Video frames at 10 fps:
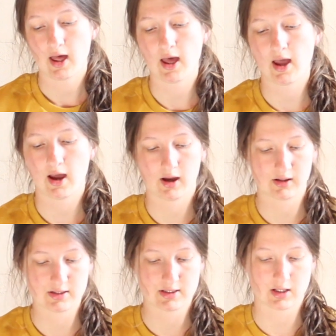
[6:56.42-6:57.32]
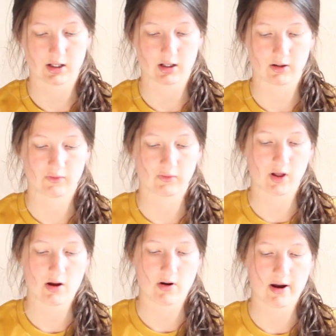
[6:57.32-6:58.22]
And they are
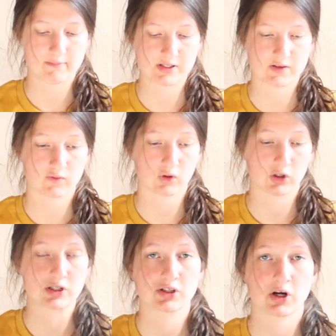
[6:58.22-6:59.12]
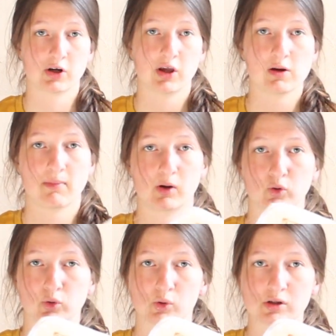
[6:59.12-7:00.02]
fly wraps for Starlight, my
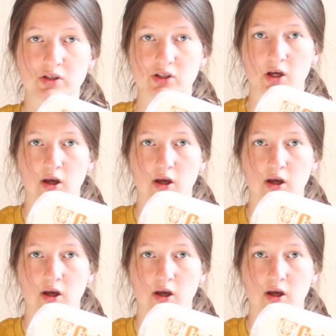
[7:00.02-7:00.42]
older horse.